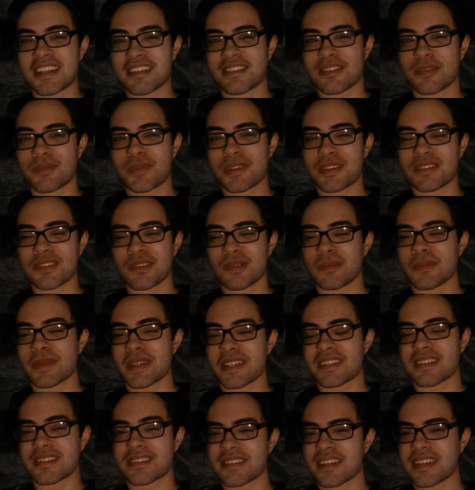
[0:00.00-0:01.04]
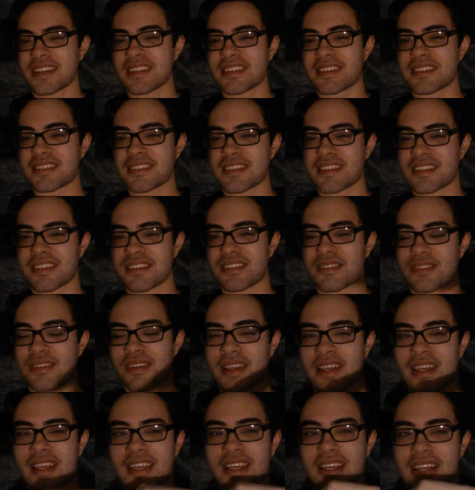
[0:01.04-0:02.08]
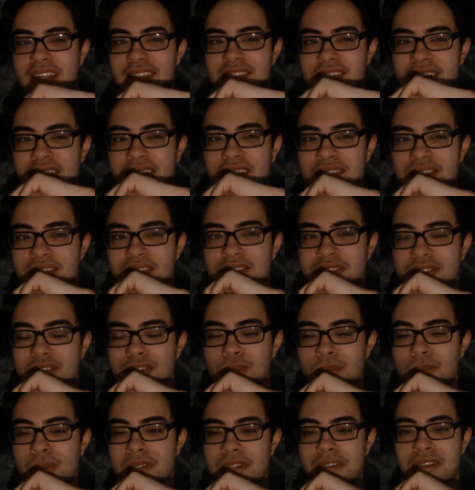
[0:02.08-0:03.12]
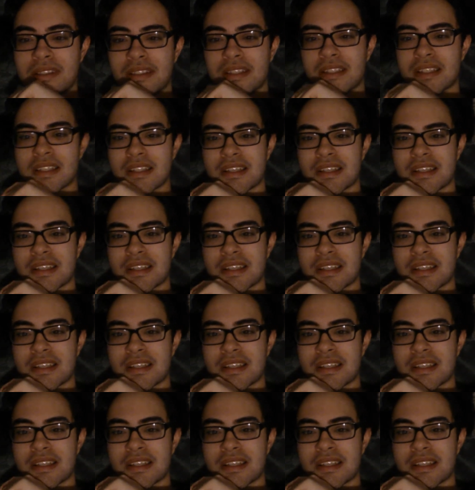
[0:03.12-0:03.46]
some things don't make sense, and the AI is kind of stupid.